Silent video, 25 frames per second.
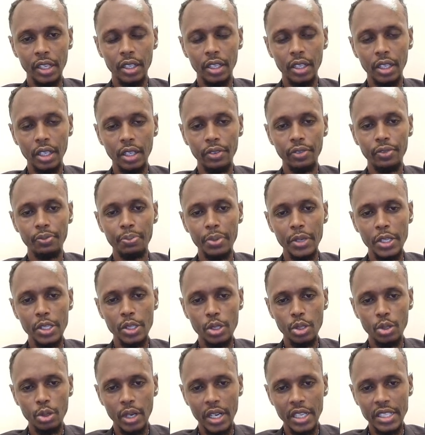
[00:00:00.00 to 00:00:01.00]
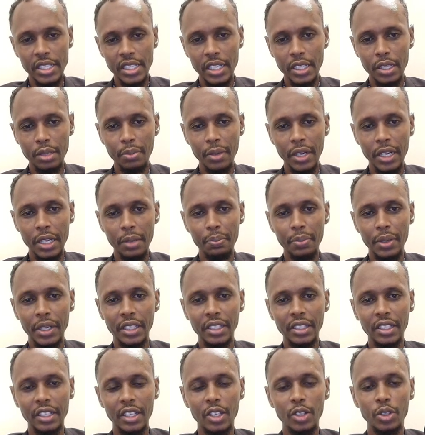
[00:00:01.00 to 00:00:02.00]
if PCU has sent money
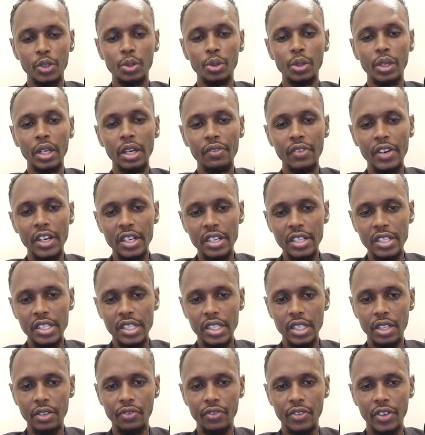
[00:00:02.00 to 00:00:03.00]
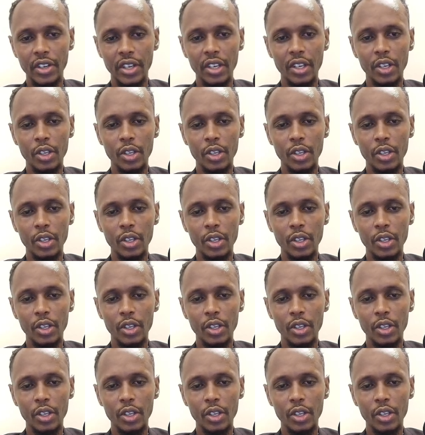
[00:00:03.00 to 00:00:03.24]
but you never received,